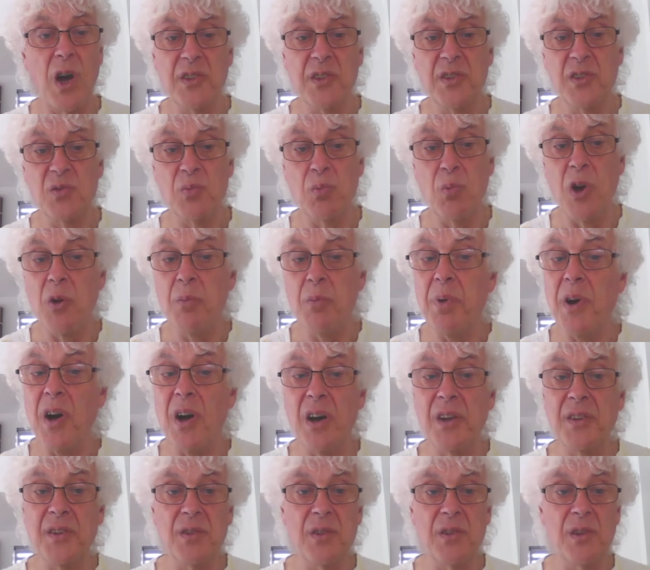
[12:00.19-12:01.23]
is well
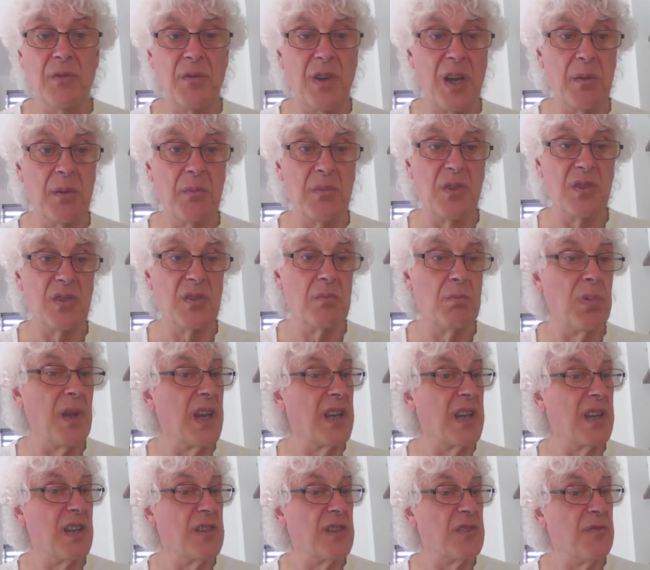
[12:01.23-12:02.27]
behind in development.
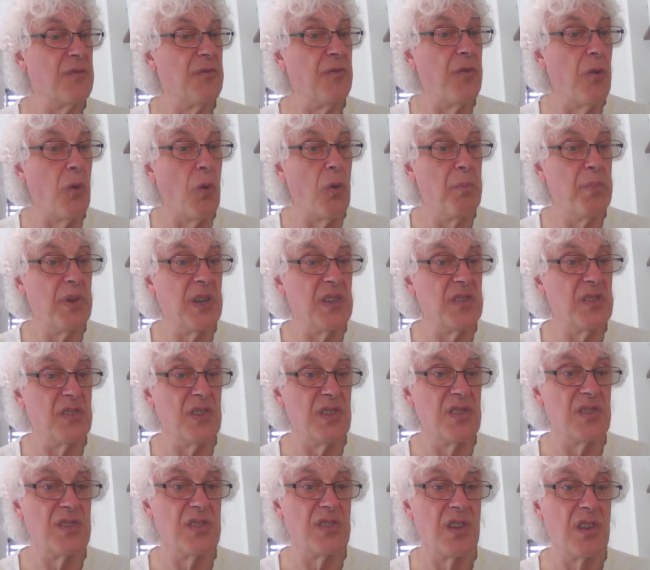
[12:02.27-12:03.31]
Black has 4
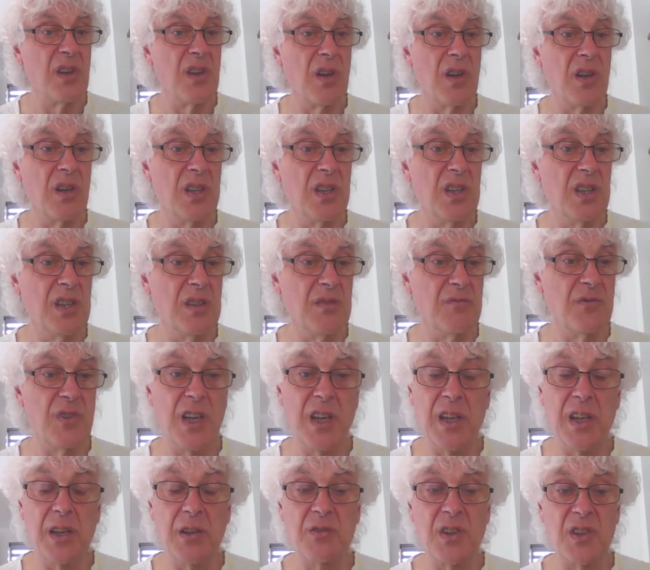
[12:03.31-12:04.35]
pieces in
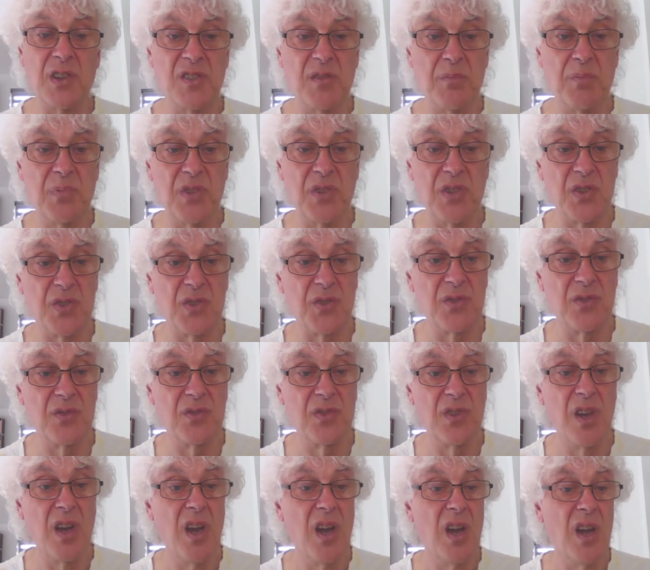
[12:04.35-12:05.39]
really aggressive
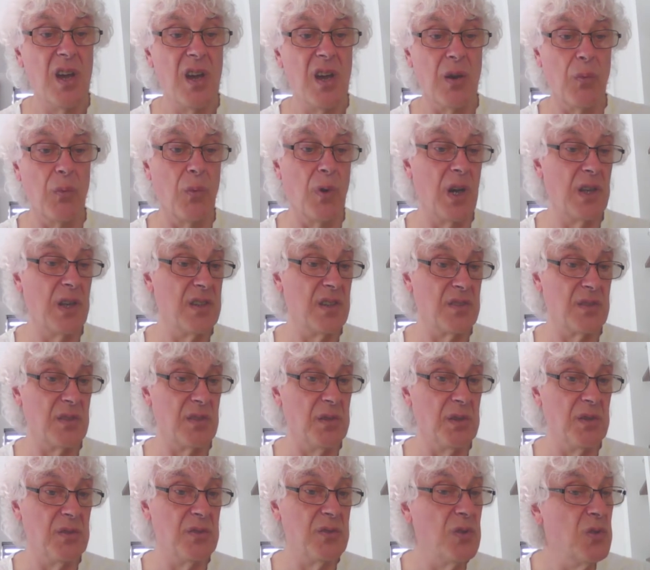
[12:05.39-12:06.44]
positions. White has
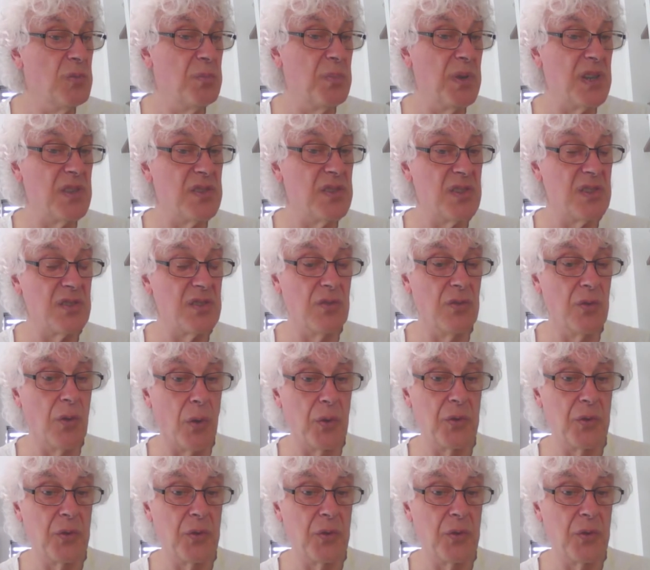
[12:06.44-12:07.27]
only 2 pieces not